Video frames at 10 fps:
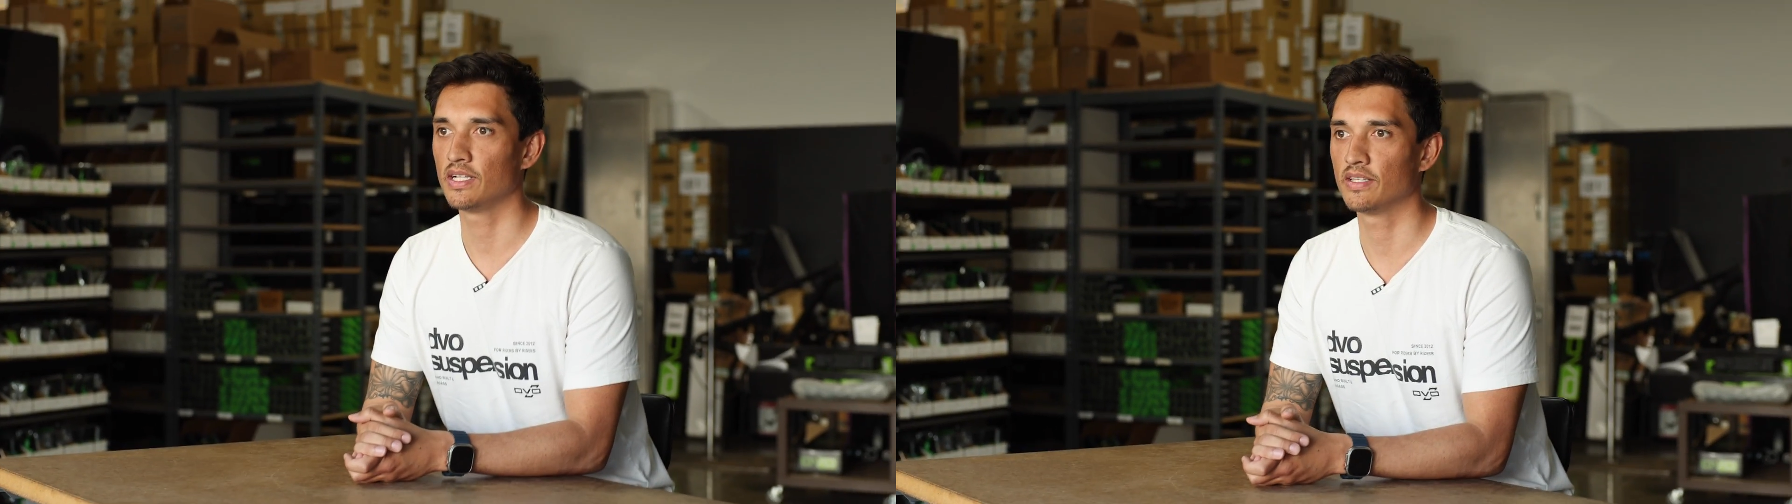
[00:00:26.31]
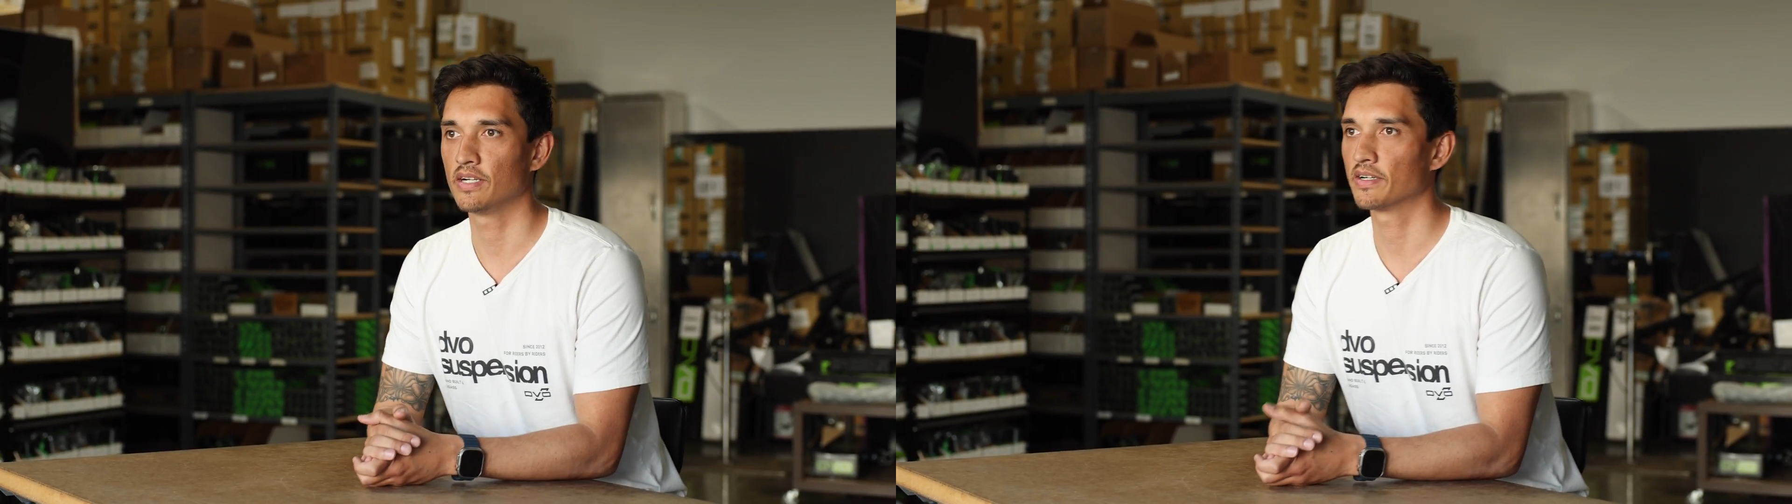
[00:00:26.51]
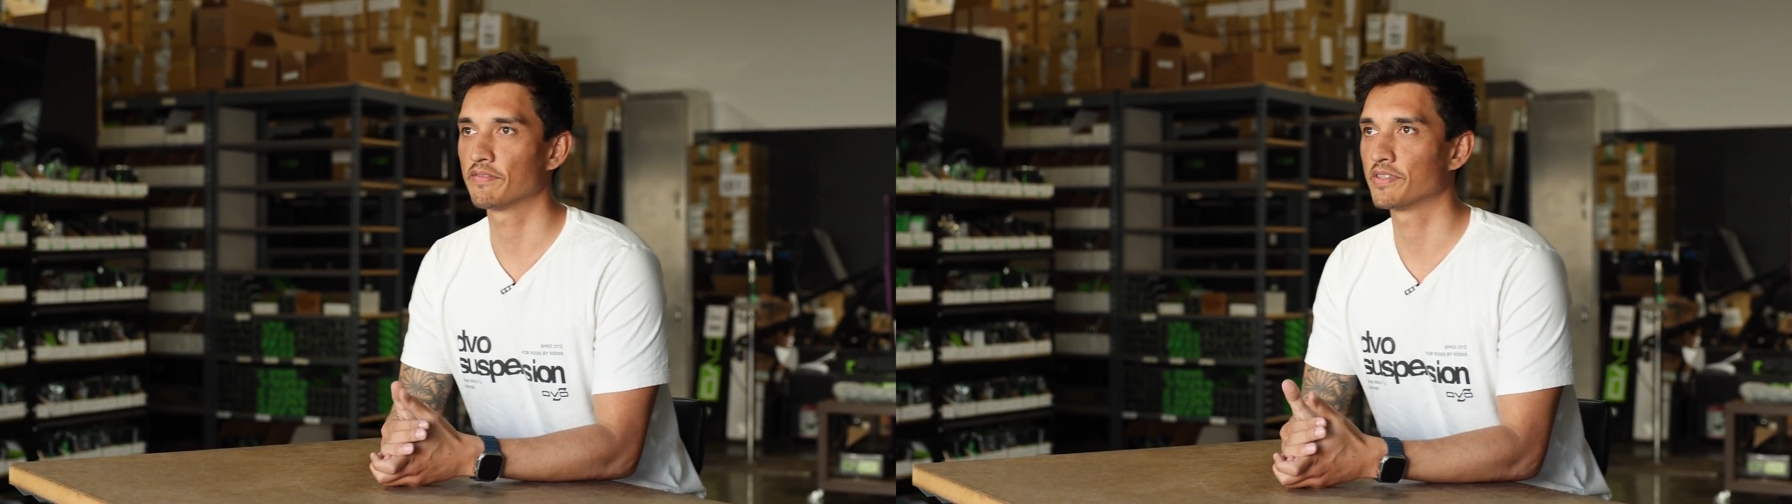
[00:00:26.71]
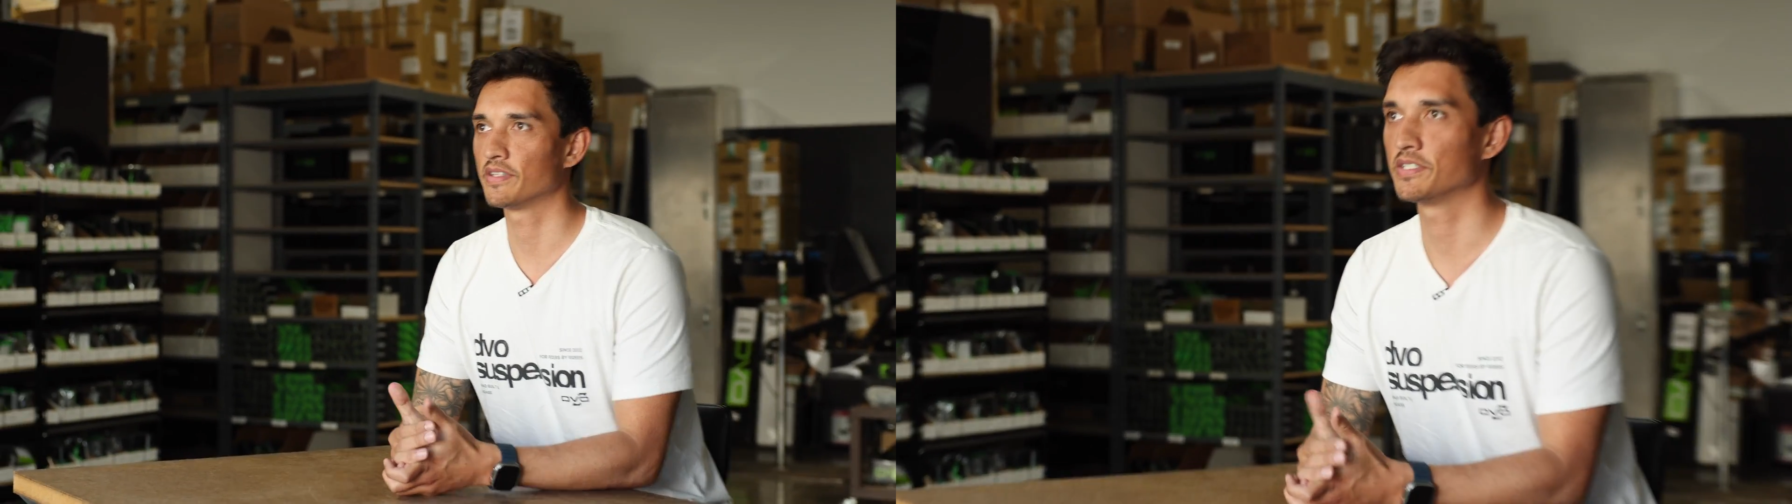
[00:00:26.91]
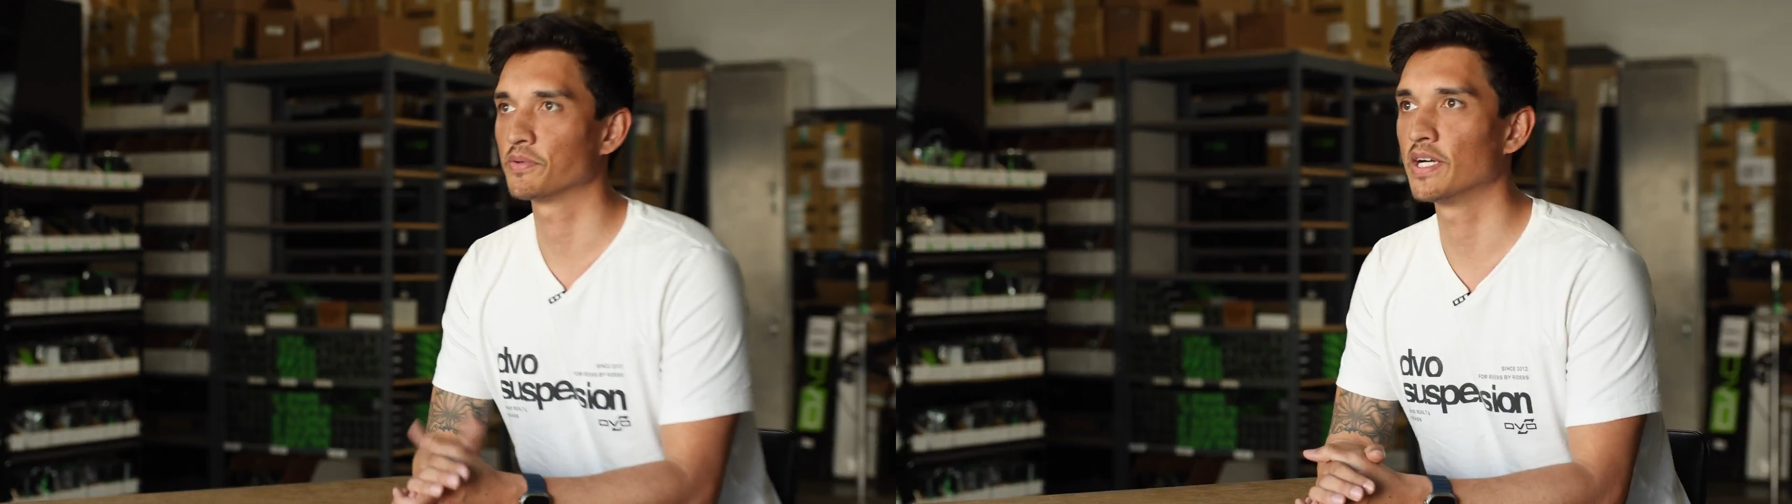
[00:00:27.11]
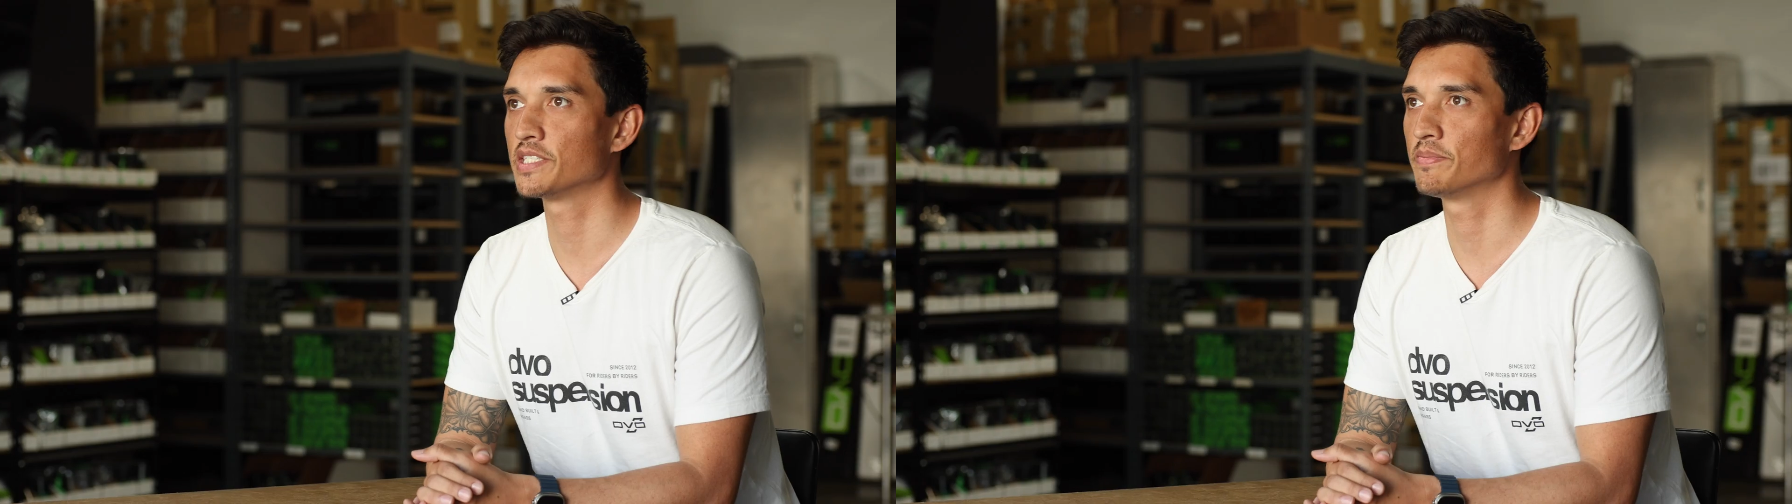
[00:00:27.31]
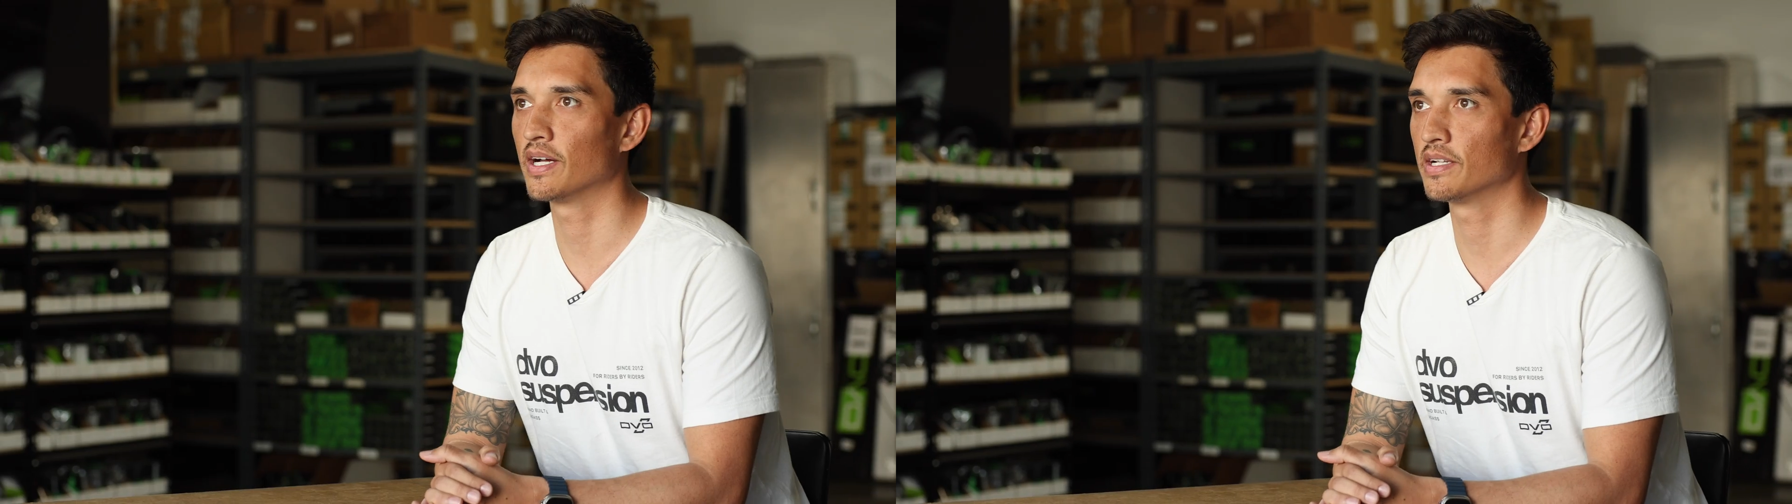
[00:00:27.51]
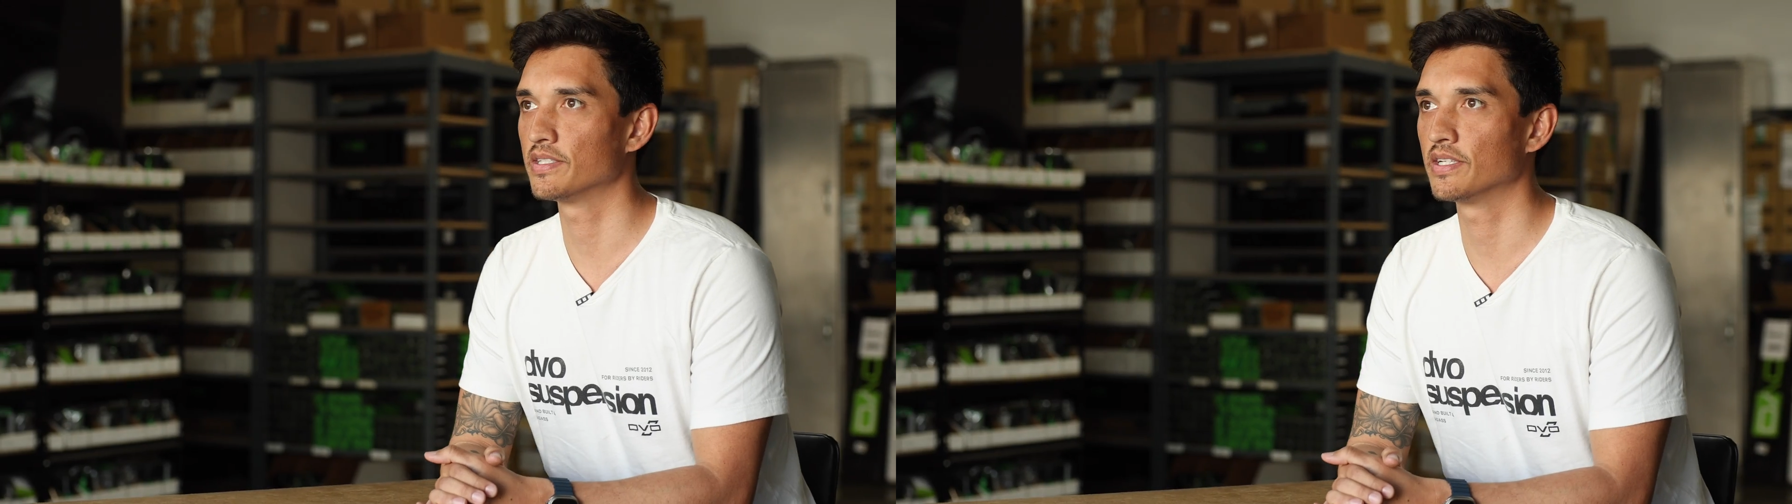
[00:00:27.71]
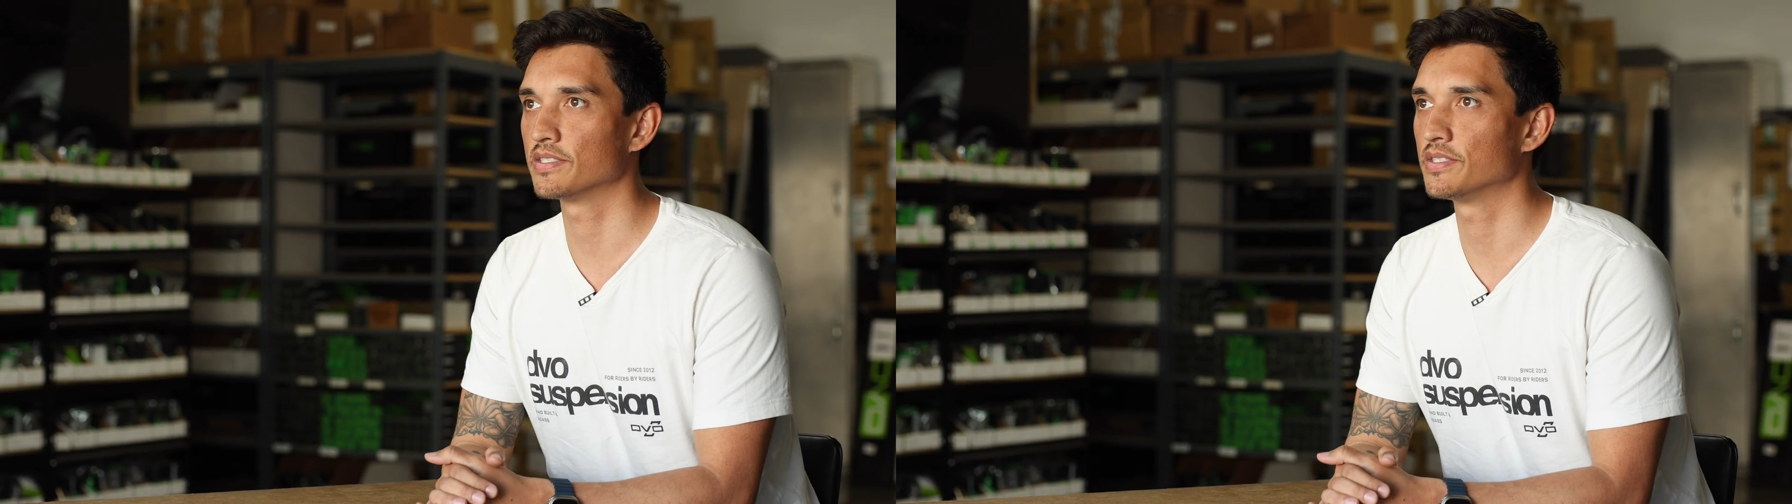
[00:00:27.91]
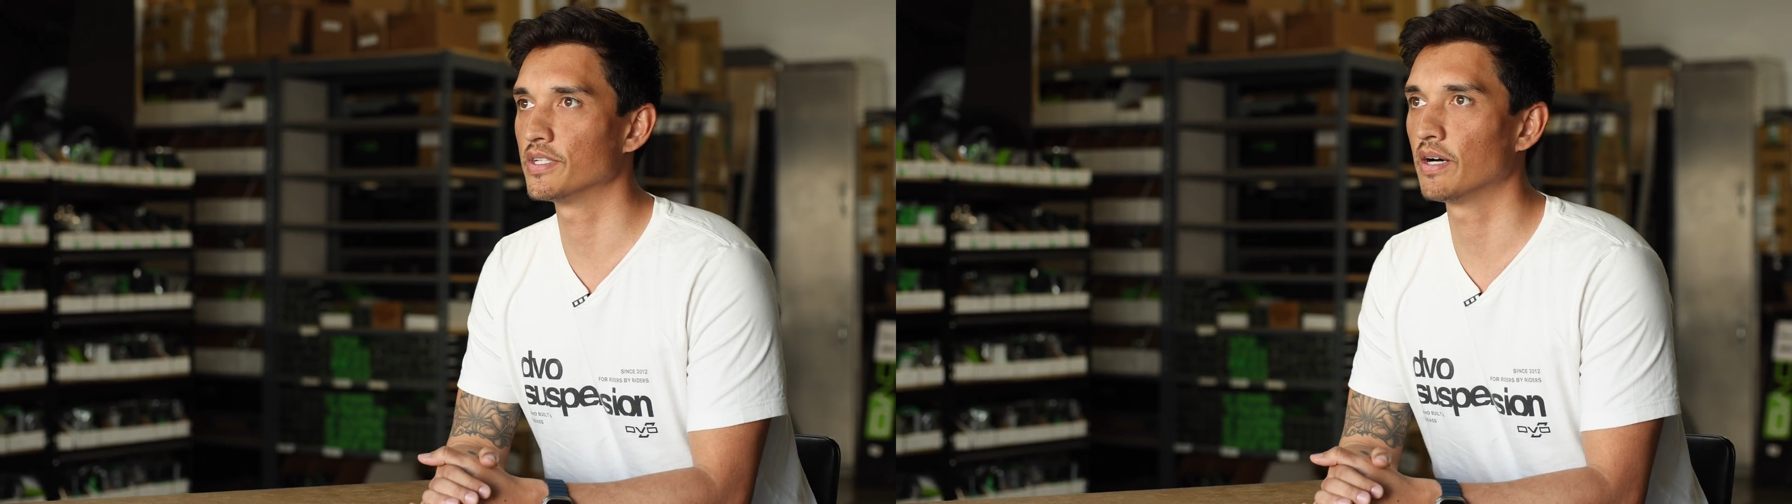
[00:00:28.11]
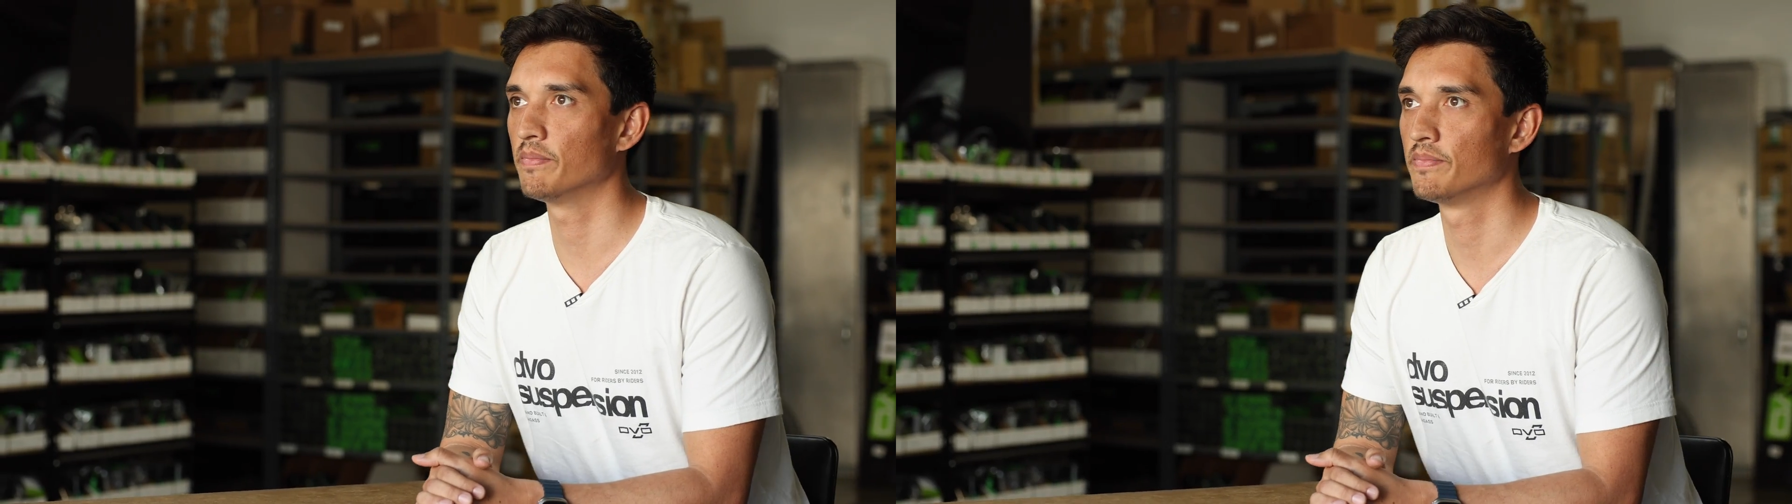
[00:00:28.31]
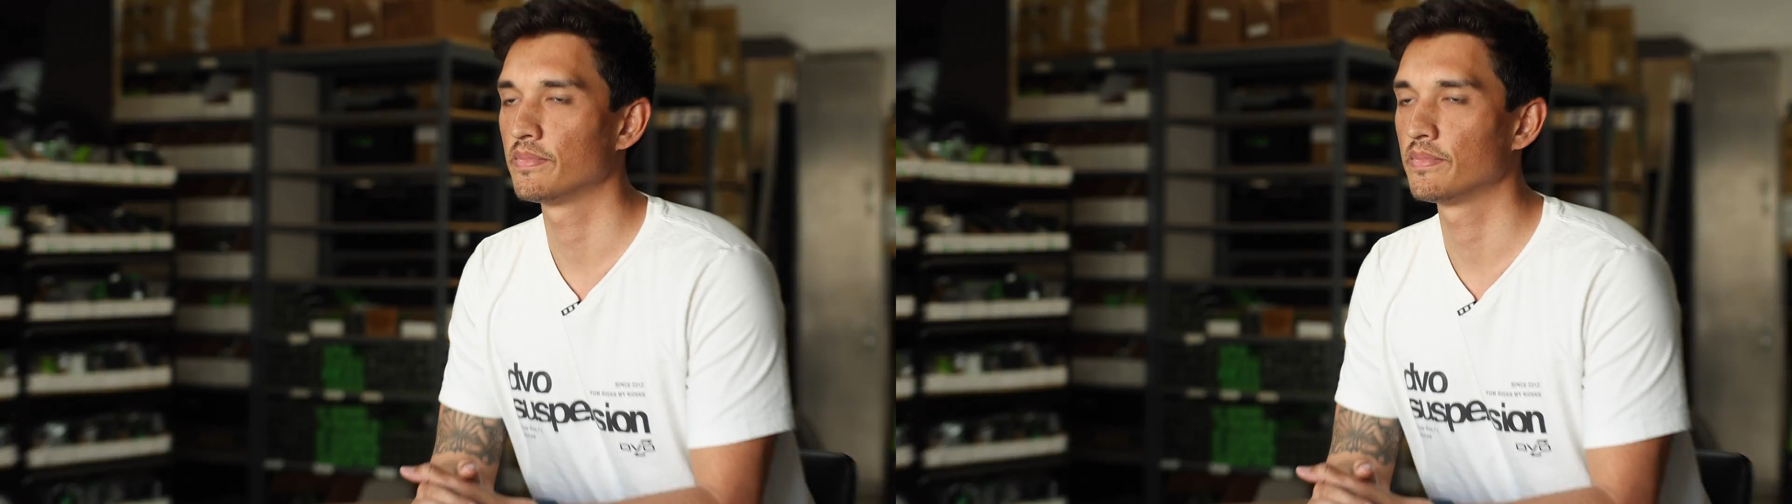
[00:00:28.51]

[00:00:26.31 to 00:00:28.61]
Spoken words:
and they don't have to think twice about it. It does the job.